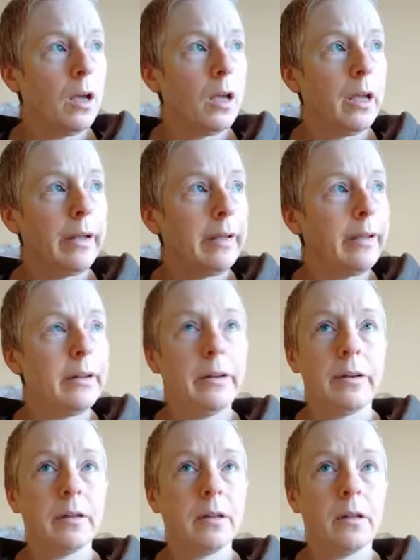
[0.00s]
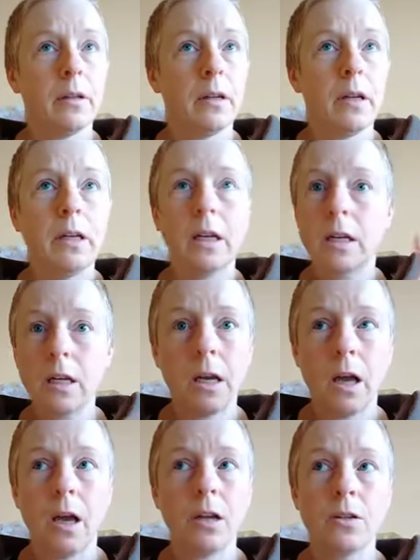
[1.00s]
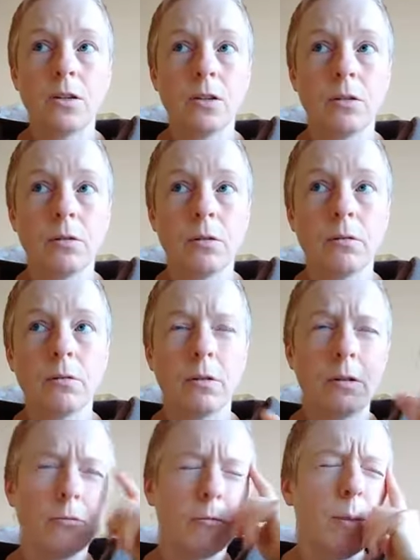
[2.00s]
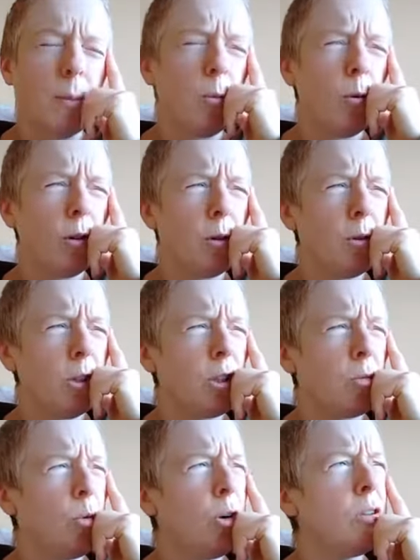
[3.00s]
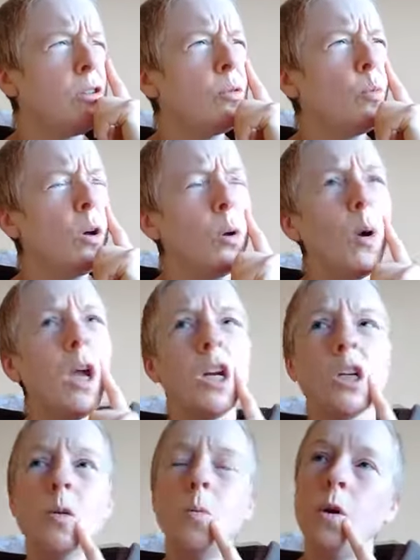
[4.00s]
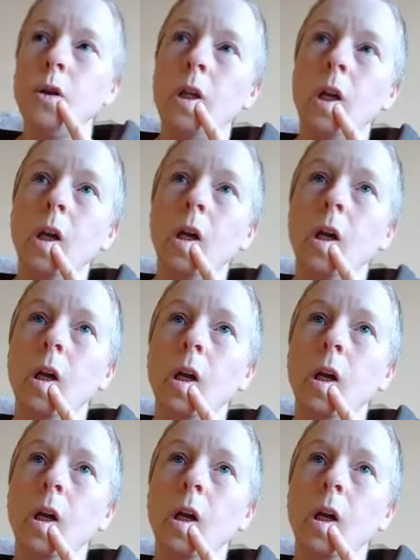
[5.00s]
And in any case, remember what the question was. What do I actually want here?